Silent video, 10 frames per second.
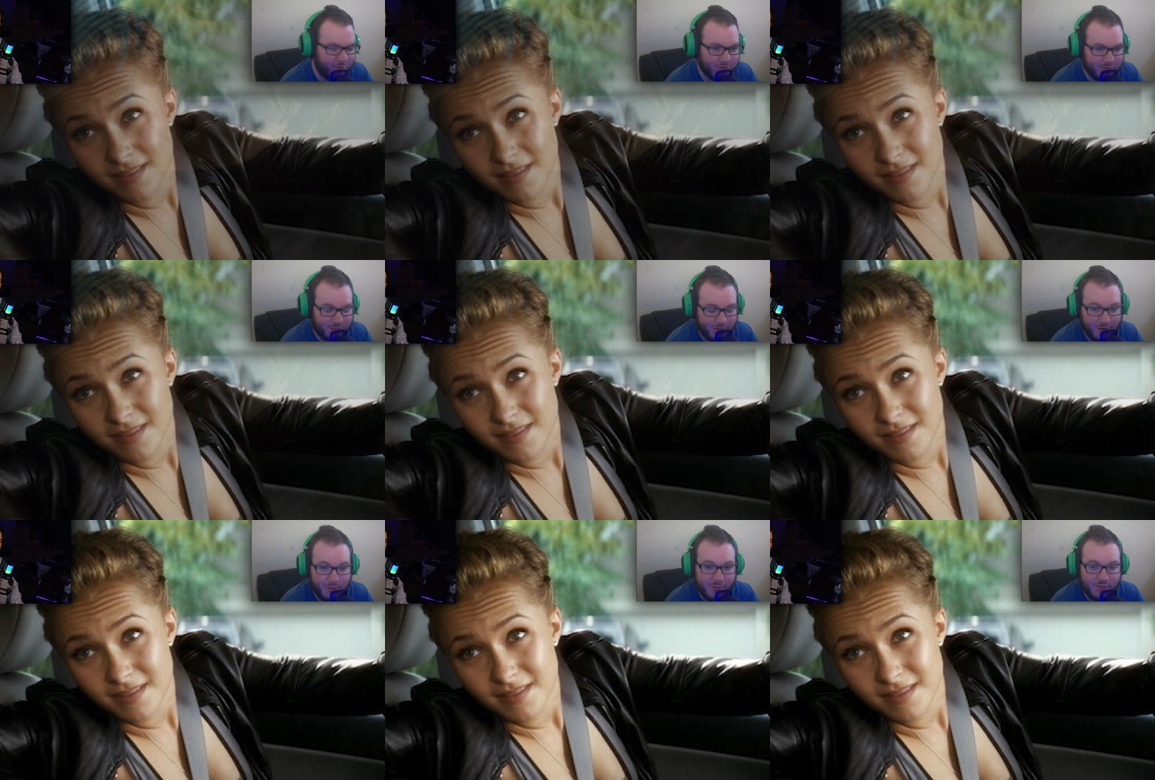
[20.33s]

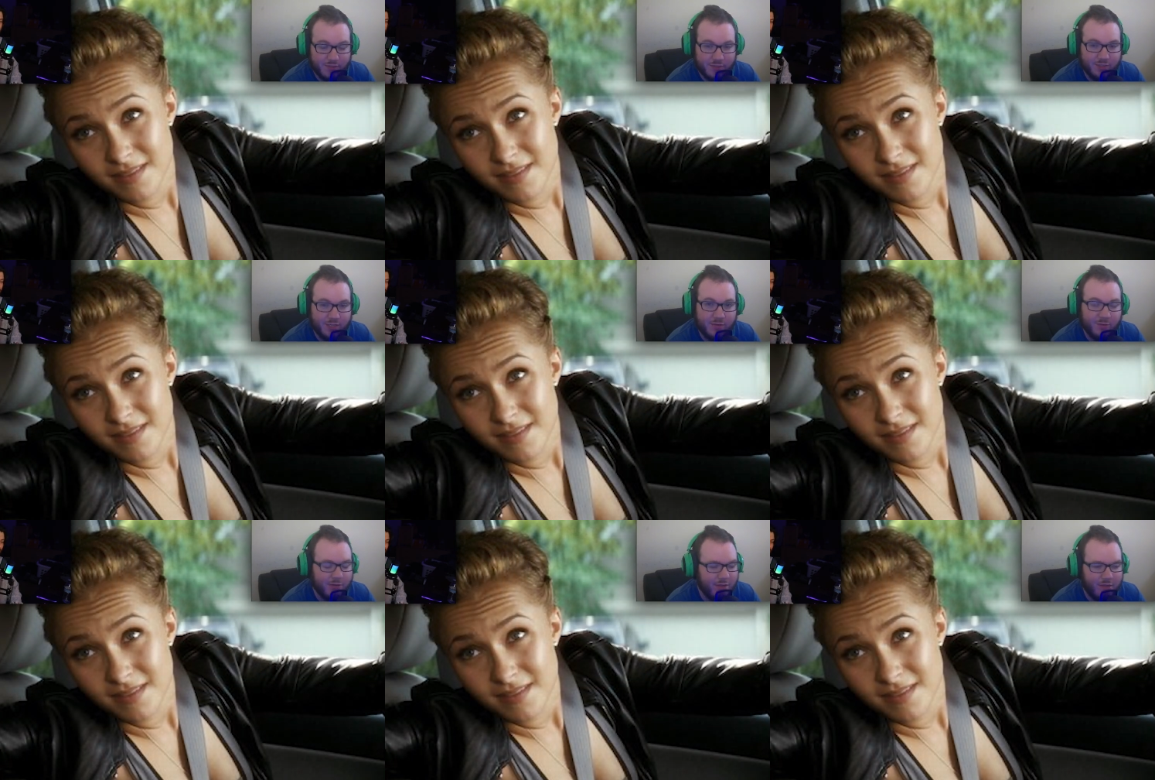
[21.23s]
Speaker 1: subscribers on the channel.
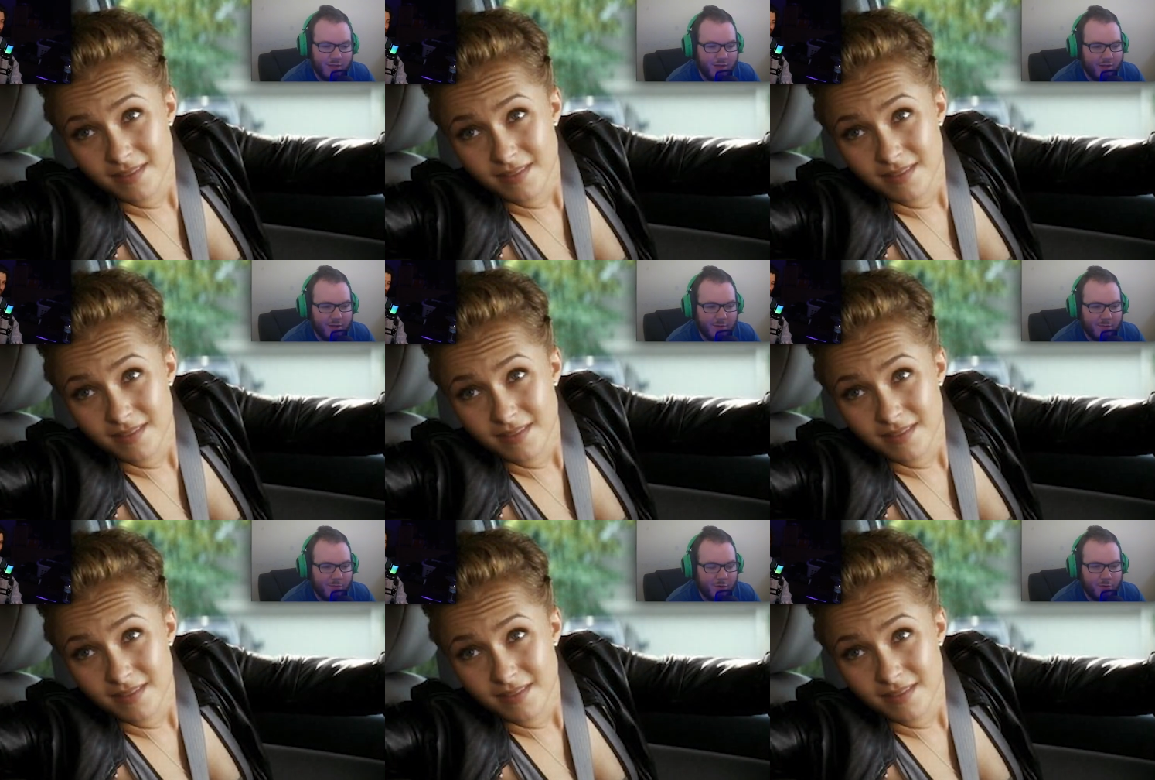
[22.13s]

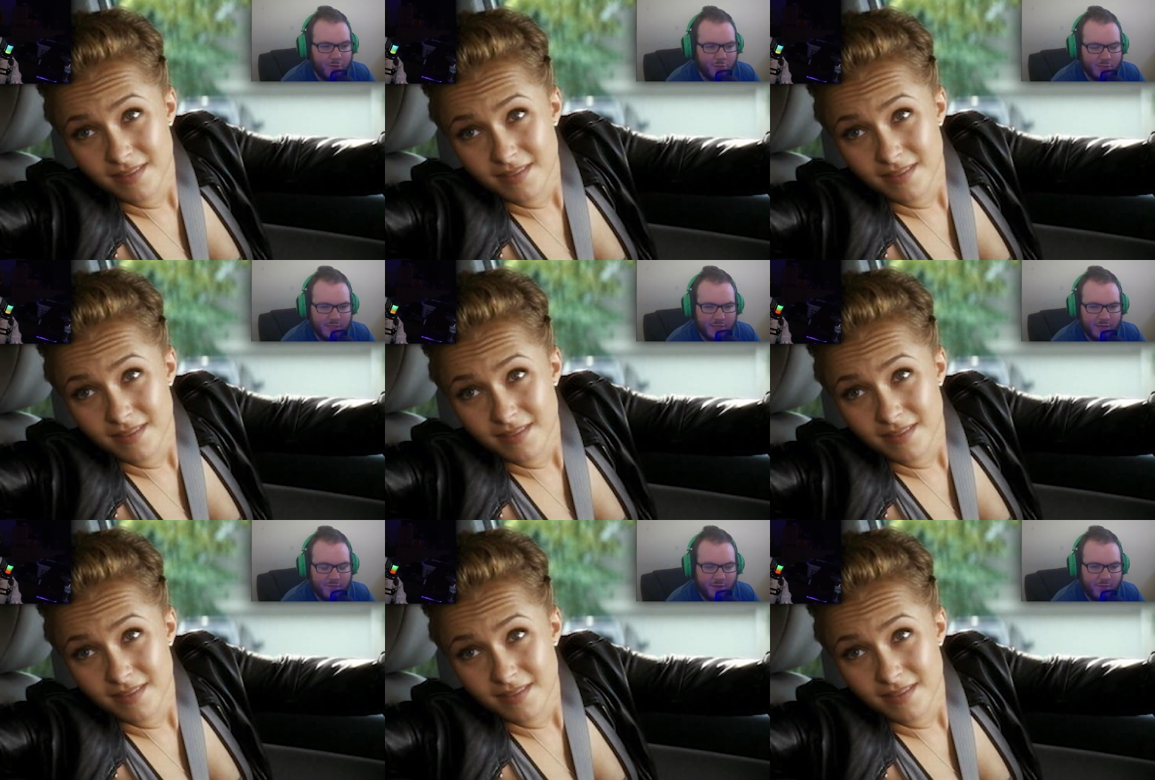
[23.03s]
Um, currently, we're sitting at
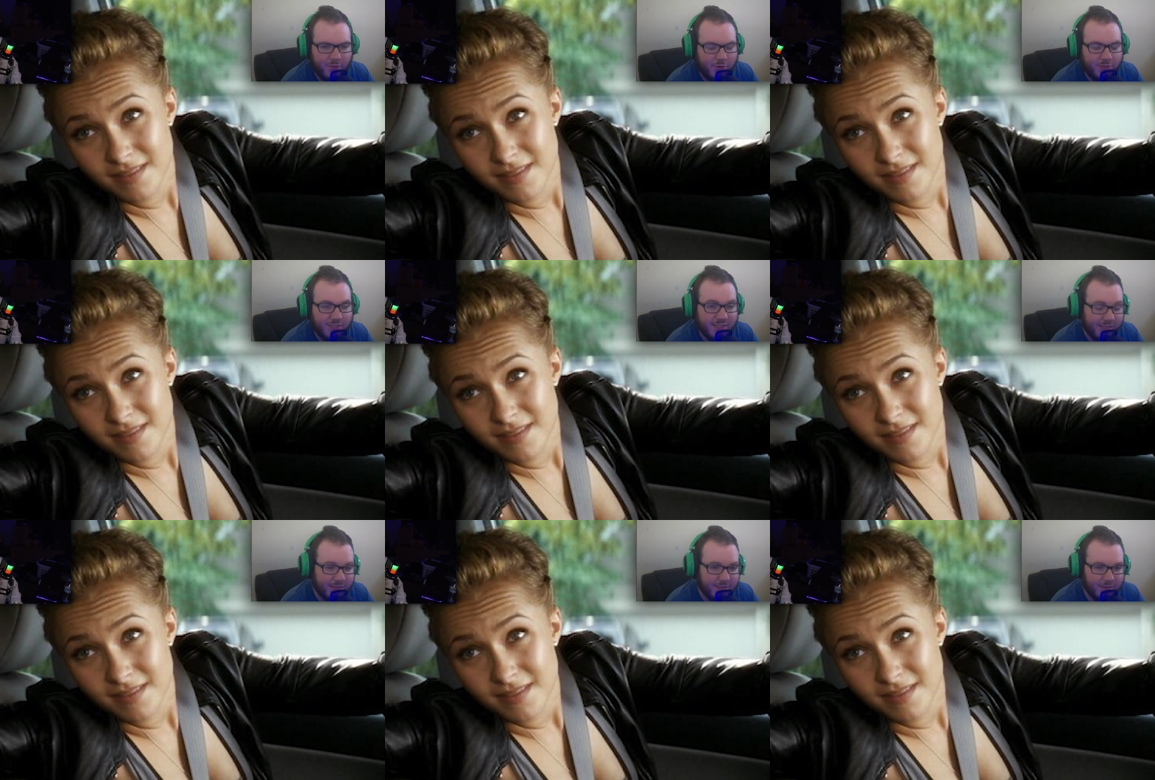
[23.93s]

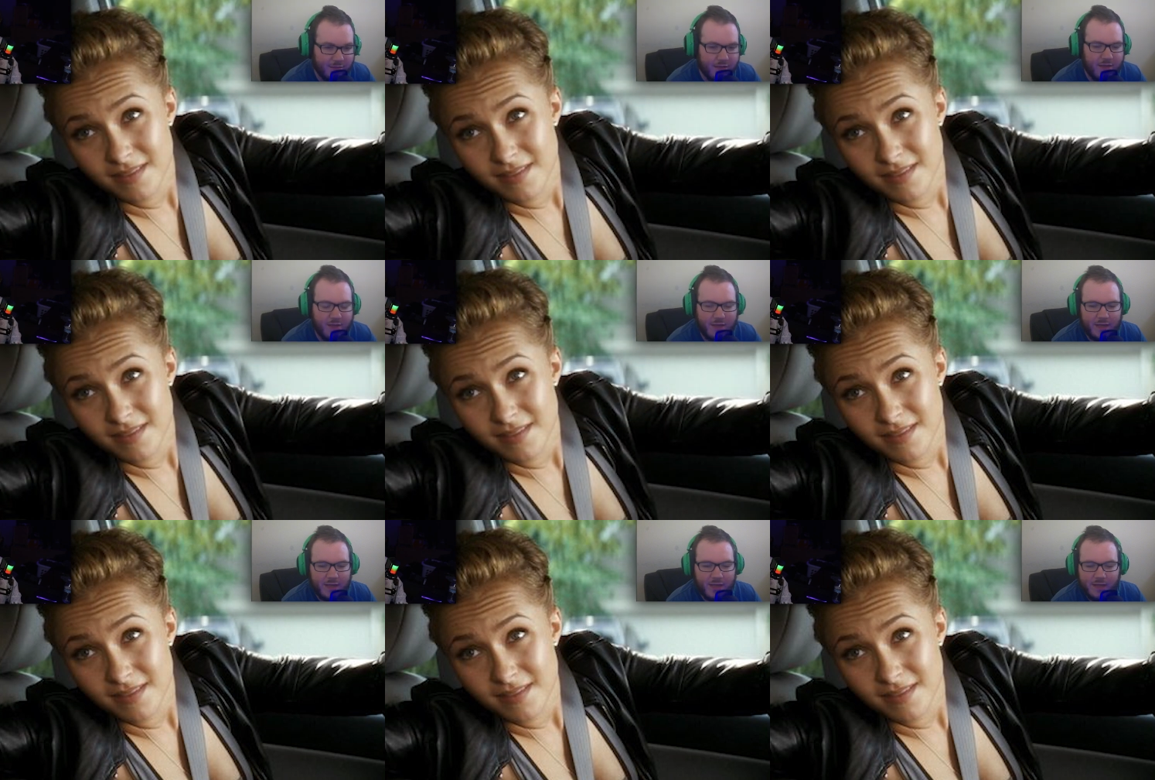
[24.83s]
506,
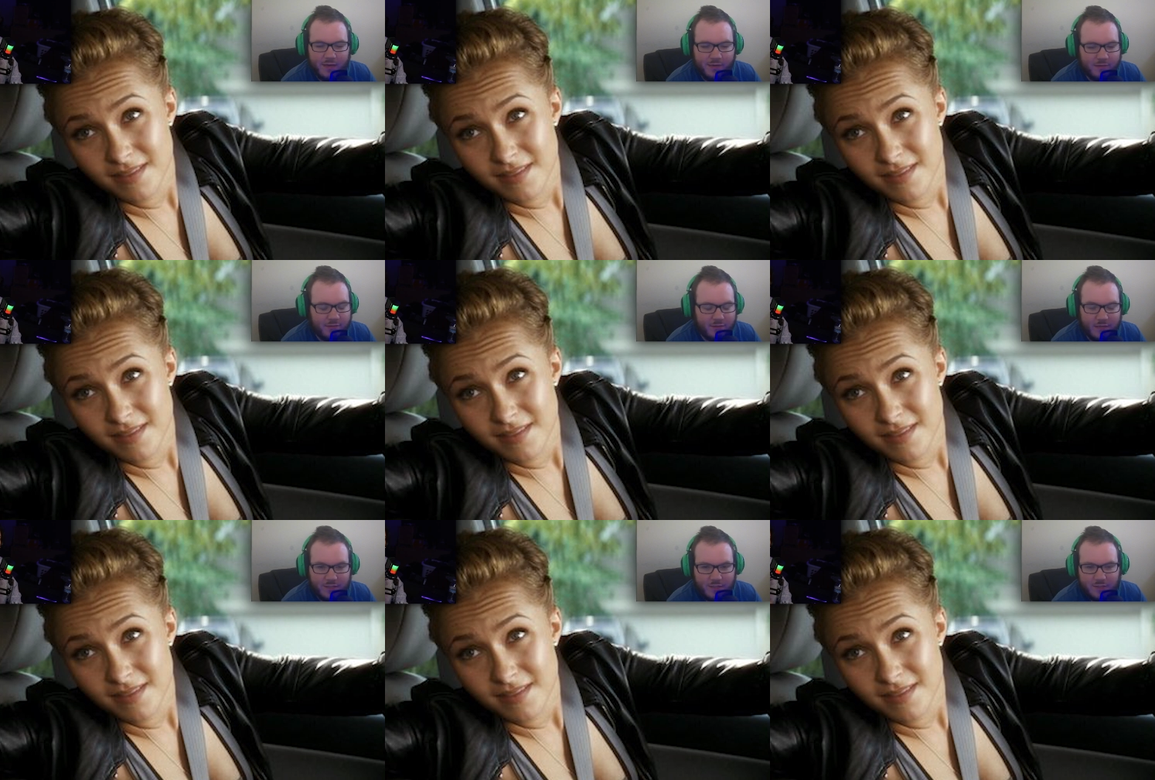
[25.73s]
and
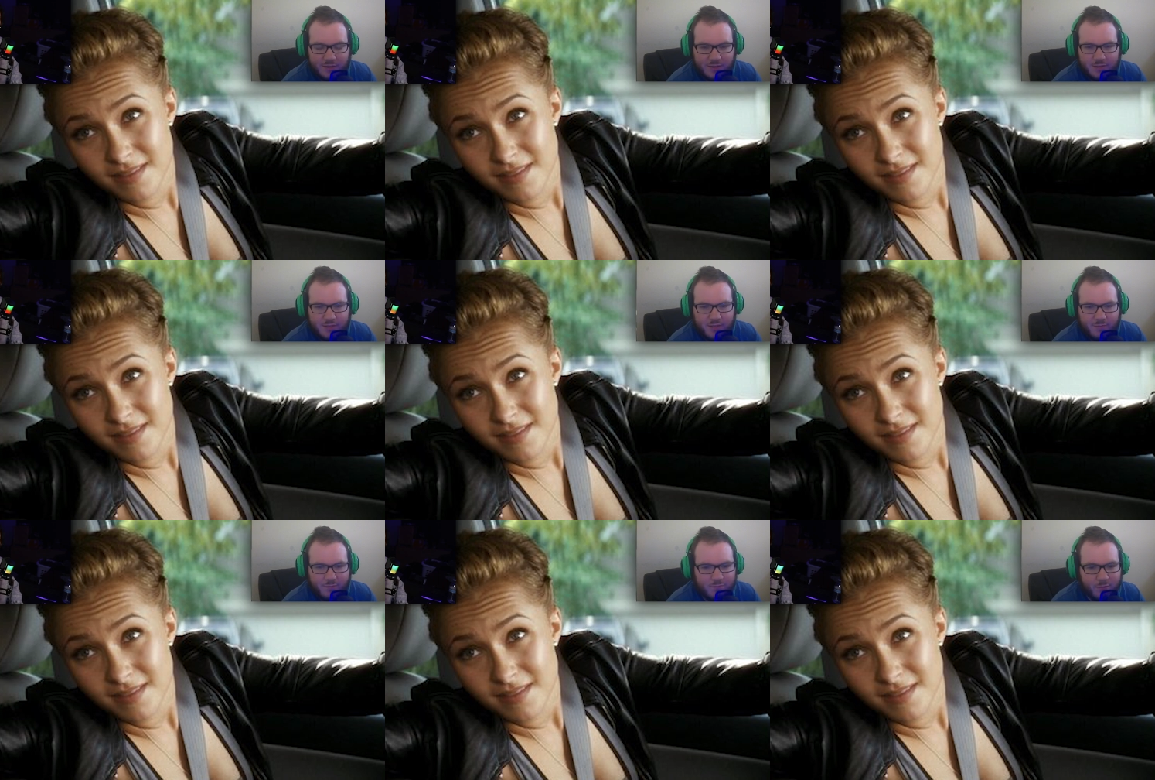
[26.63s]
that's just,
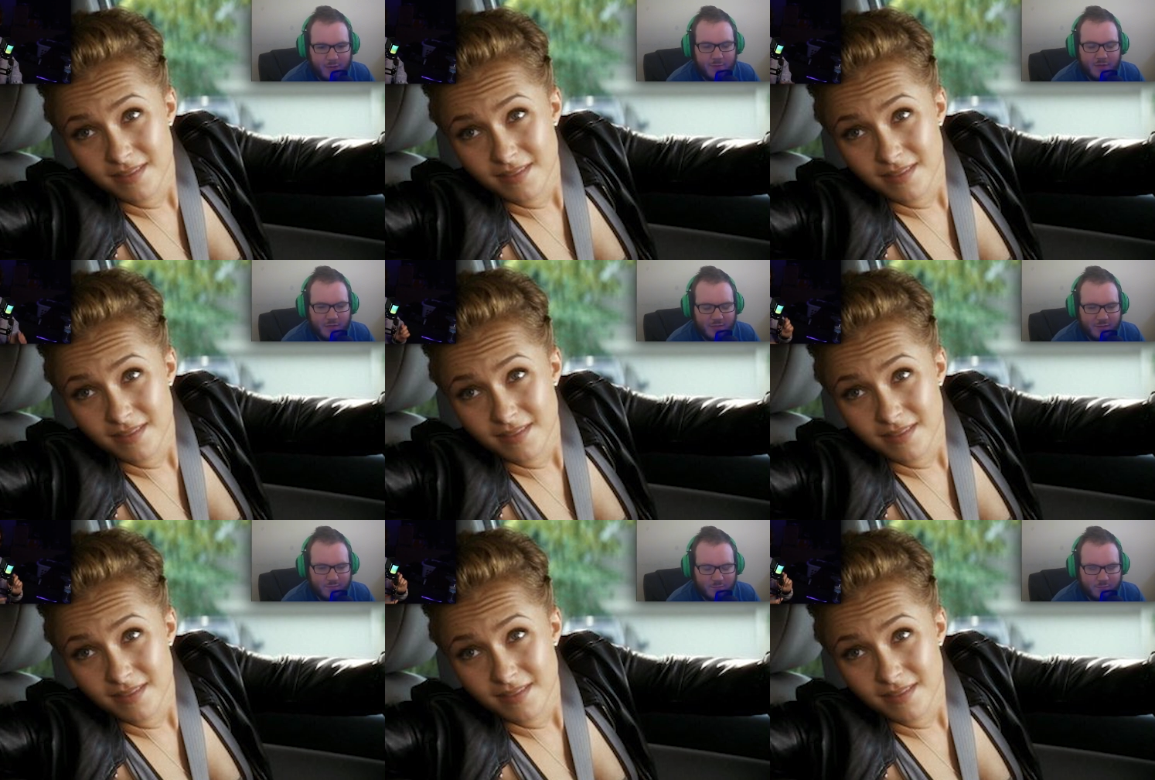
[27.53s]
I mean, it's
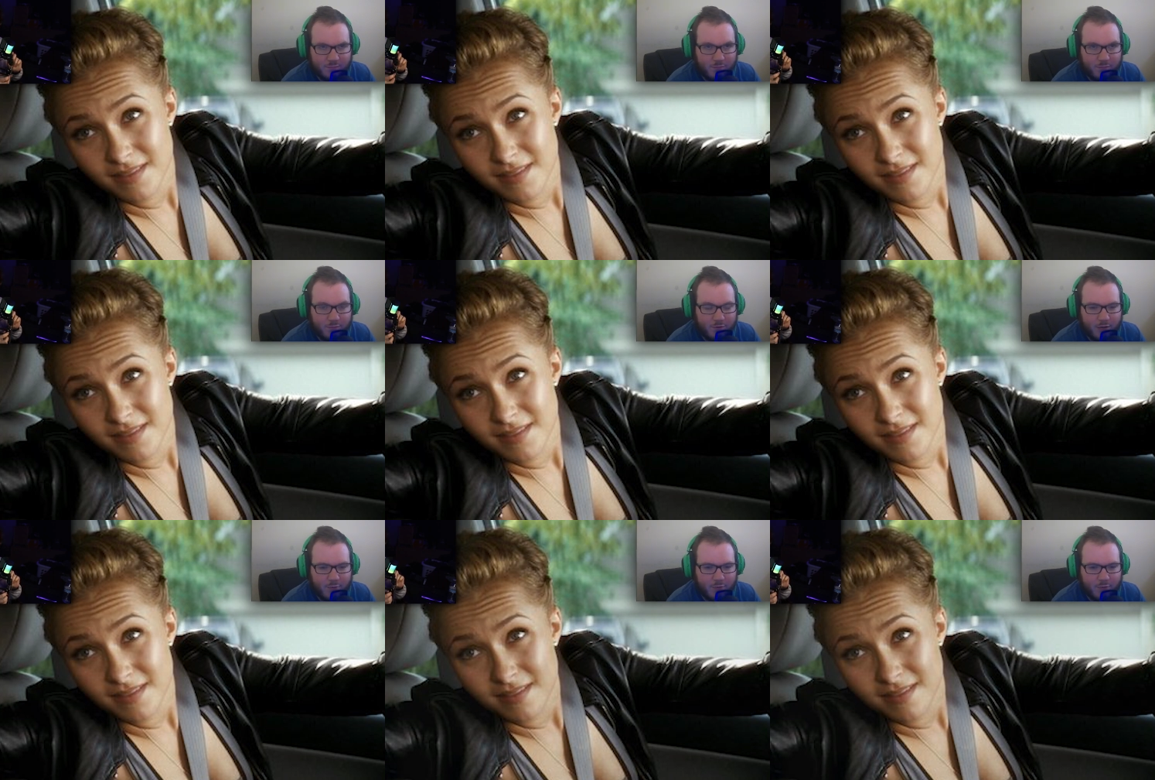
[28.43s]
phenomenal.